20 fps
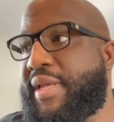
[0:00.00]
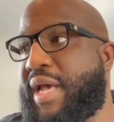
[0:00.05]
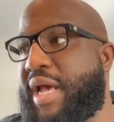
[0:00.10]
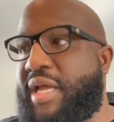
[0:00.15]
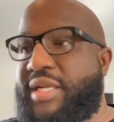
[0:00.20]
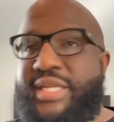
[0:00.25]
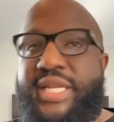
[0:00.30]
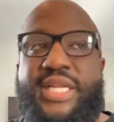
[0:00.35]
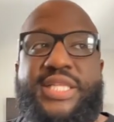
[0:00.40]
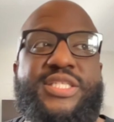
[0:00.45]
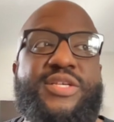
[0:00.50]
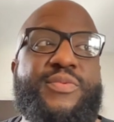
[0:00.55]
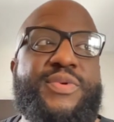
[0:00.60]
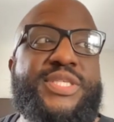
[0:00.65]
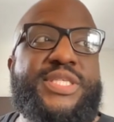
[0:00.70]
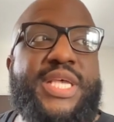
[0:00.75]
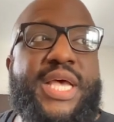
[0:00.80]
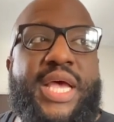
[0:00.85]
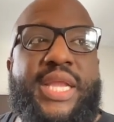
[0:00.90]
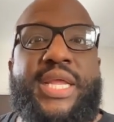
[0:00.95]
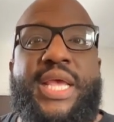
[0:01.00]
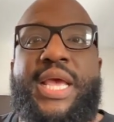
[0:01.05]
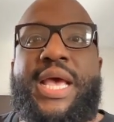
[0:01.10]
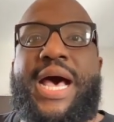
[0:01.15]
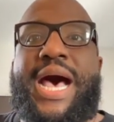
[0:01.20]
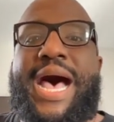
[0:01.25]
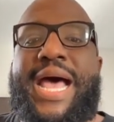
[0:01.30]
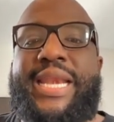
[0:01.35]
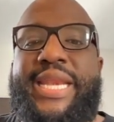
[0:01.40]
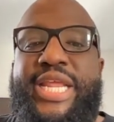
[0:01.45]
I did it to Rasan.
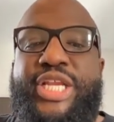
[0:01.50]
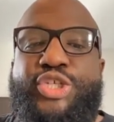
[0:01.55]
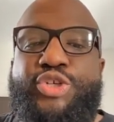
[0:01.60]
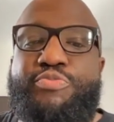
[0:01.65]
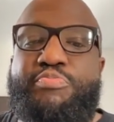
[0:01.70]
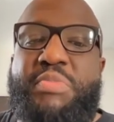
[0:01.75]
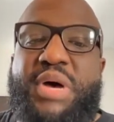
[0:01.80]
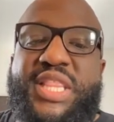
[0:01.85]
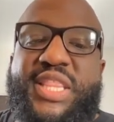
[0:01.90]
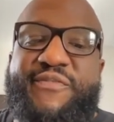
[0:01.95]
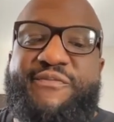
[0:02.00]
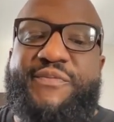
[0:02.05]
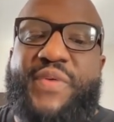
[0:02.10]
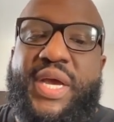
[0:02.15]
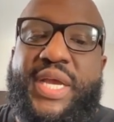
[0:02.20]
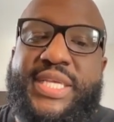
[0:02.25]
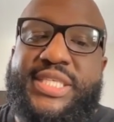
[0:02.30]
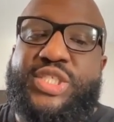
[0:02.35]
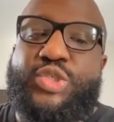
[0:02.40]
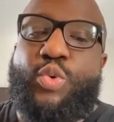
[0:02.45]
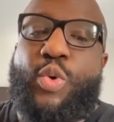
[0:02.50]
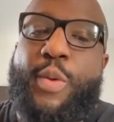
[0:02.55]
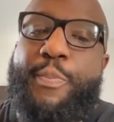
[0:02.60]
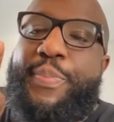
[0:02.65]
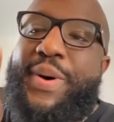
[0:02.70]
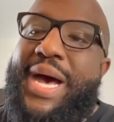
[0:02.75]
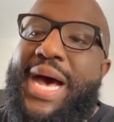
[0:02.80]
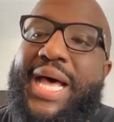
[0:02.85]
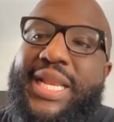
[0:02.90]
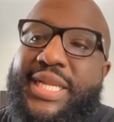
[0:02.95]
I need you motherfuckers to
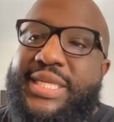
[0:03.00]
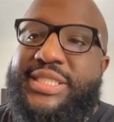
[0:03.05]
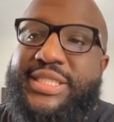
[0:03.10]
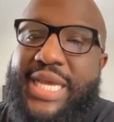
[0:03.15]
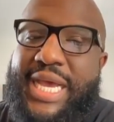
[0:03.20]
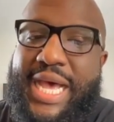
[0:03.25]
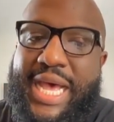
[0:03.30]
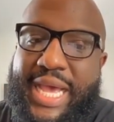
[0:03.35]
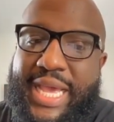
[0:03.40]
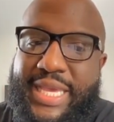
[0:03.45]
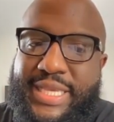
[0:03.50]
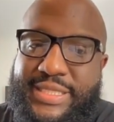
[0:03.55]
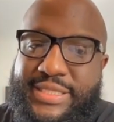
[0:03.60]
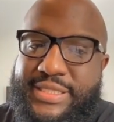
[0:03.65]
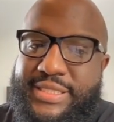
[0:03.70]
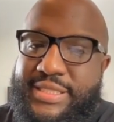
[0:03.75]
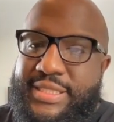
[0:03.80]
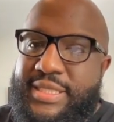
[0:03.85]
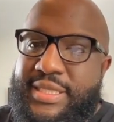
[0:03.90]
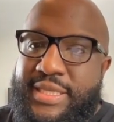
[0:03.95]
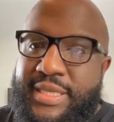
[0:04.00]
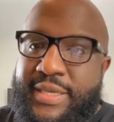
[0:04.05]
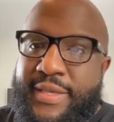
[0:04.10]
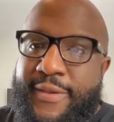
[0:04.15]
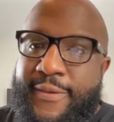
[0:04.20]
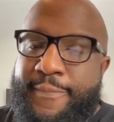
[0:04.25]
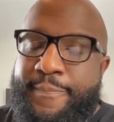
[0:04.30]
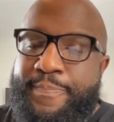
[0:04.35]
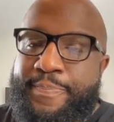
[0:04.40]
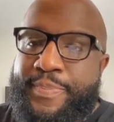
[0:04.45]
apologize
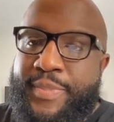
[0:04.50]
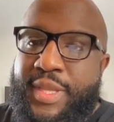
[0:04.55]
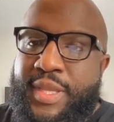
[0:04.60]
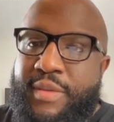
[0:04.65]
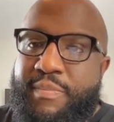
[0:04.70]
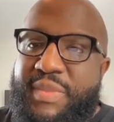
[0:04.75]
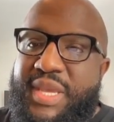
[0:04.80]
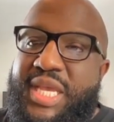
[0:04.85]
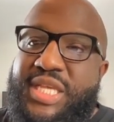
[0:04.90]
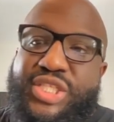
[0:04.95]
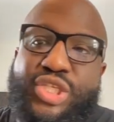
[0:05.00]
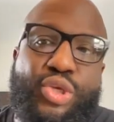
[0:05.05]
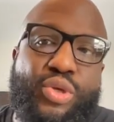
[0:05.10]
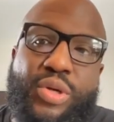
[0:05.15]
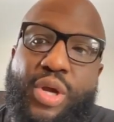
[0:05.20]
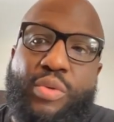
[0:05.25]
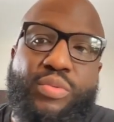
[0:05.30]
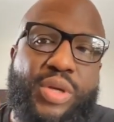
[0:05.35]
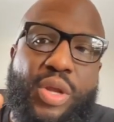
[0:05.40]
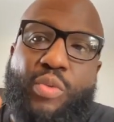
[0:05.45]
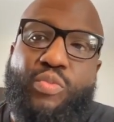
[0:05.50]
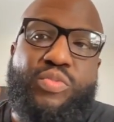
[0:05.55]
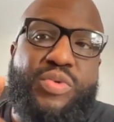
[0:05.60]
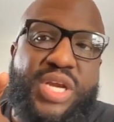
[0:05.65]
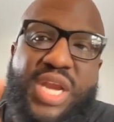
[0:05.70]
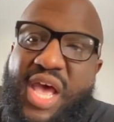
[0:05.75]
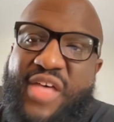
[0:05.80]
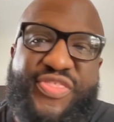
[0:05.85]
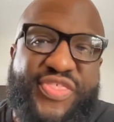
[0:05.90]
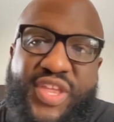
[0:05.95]
because you don't know
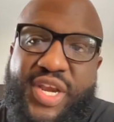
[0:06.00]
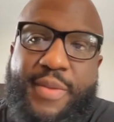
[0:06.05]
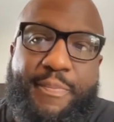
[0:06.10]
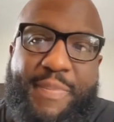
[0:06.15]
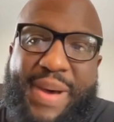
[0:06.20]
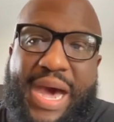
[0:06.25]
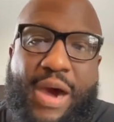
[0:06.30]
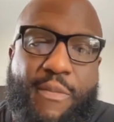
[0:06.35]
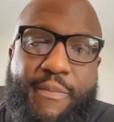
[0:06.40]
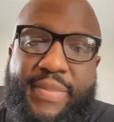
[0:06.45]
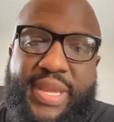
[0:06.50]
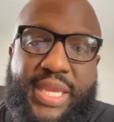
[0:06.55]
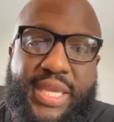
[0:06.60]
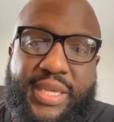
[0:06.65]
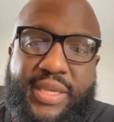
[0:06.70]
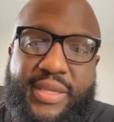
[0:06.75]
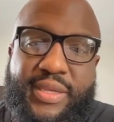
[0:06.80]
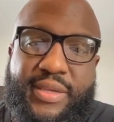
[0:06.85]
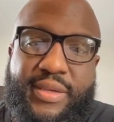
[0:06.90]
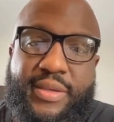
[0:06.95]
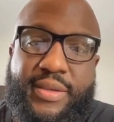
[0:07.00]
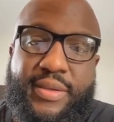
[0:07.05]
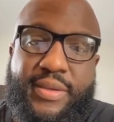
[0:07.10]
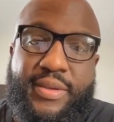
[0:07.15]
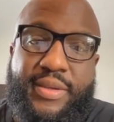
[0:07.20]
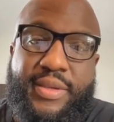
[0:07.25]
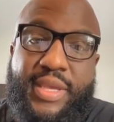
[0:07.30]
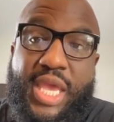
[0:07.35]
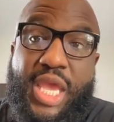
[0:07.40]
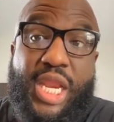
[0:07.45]
nothing about me.
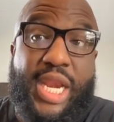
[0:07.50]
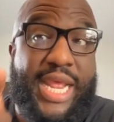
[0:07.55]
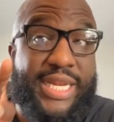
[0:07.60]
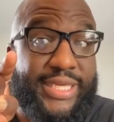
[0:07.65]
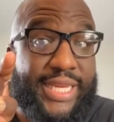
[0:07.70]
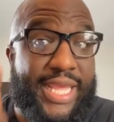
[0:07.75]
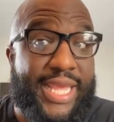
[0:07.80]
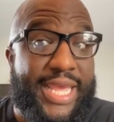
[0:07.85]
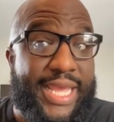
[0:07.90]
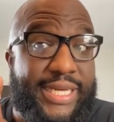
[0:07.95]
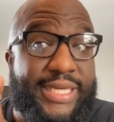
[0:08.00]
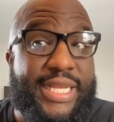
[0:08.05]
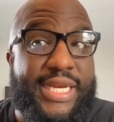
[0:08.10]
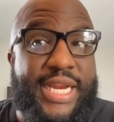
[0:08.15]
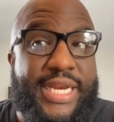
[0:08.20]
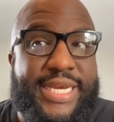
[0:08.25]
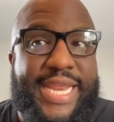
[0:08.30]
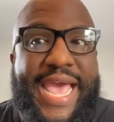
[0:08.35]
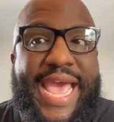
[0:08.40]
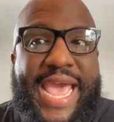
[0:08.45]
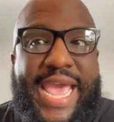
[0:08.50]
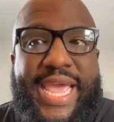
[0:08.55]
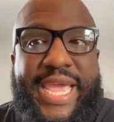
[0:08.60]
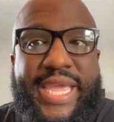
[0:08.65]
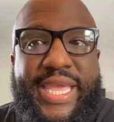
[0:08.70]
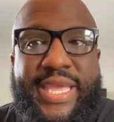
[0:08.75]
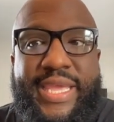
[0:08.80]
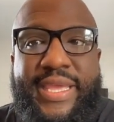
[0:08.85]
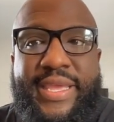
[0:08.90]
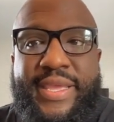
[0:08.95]
And at the end of the
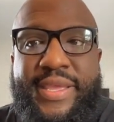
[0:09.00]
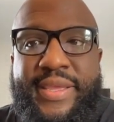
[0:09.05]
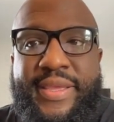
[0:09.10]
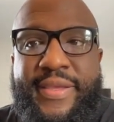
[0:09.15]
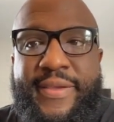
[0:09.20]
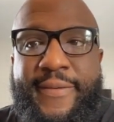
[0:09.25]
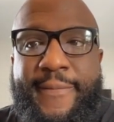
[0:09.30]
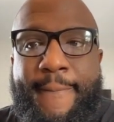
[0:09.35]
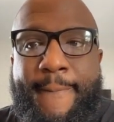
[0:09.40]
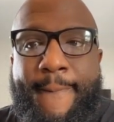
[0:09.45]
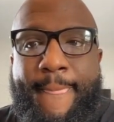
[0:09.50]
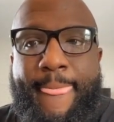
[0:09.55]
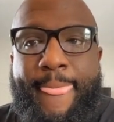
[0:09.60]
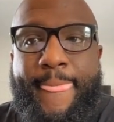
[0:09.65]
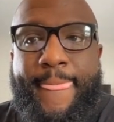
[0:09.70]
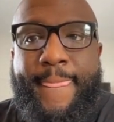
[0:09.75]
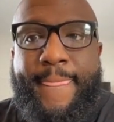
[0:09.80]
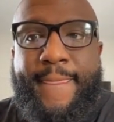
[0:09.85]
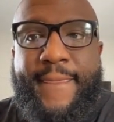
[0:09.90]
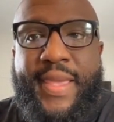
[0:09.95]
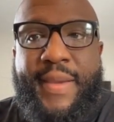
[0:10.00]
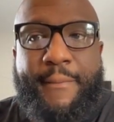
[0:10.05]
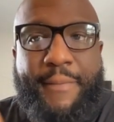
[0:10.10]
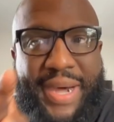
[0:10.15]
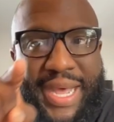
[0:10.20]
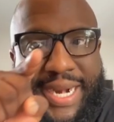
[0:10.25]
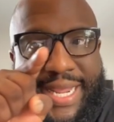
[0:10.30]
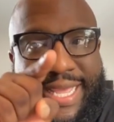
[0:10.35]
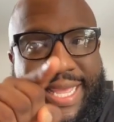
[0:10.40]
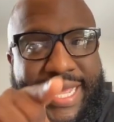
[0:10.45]
day,
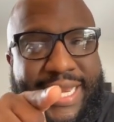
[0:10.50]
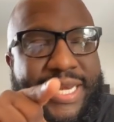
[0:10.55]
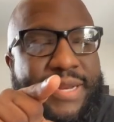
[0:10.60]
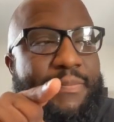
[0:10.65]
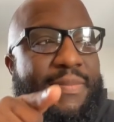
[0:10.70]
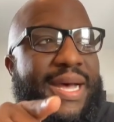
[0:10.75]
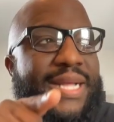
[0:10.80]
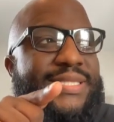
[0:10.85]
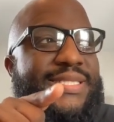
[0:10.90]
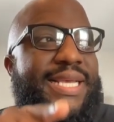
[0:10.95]
by the end of my